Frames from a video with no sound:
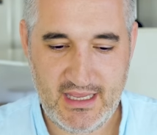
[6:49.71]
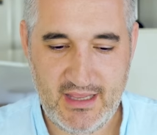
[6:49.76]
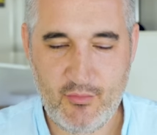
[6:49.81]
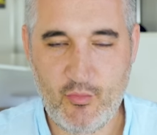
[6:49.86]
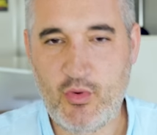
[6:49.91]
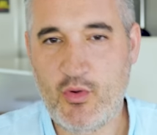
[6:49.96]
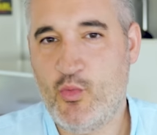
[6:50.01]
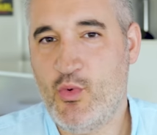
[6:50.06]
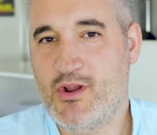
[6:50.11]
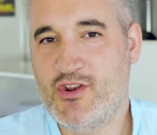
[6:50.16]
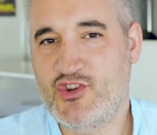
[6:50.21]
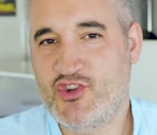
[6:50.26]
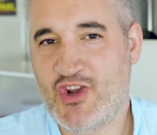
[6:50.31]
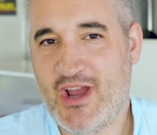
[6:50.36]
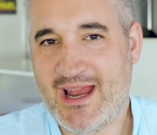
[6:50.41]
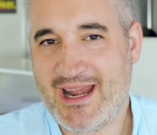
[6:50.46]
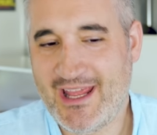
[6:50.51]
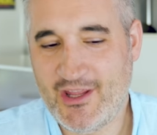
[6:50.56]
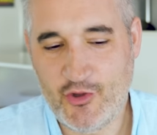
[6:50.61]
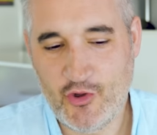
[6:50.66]
And with
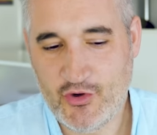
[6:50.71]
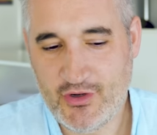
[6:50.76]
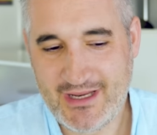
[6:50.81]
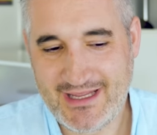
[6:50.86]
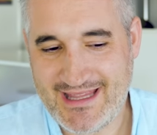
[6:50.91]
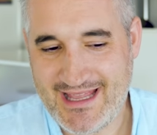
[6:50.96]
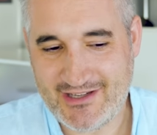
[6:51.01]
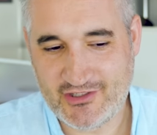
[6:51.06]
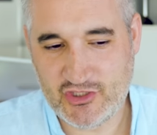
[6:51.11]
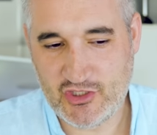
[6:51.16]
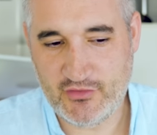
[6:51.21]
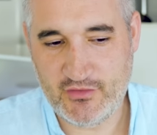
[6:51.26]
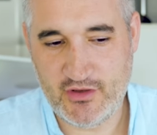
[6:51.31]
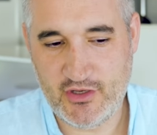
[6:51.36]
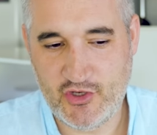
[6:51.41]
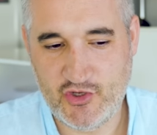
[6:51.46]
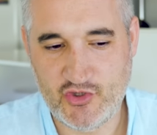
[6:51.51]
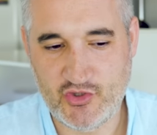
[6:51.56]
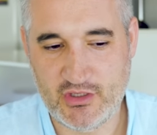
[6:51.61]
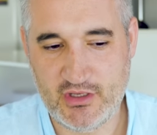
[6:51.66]
guanciale, you don't need extra
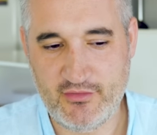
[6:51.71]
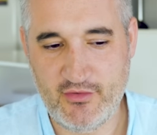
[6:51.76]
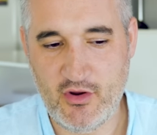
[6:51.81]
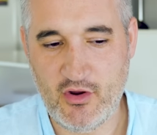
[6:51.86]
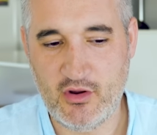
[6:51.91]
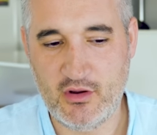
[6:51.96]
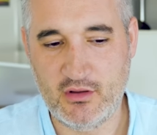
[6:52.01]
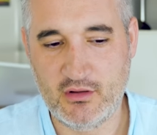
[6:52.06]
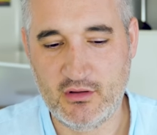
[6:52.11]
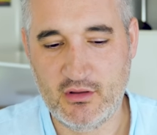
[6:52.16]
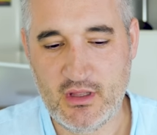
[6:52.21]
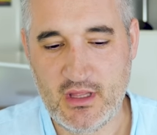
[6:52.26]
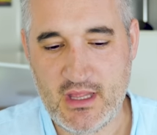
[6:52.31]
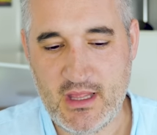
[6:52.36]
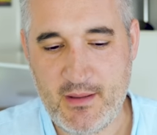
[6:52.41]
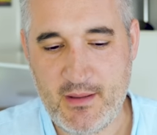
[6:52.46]
virgin olive oil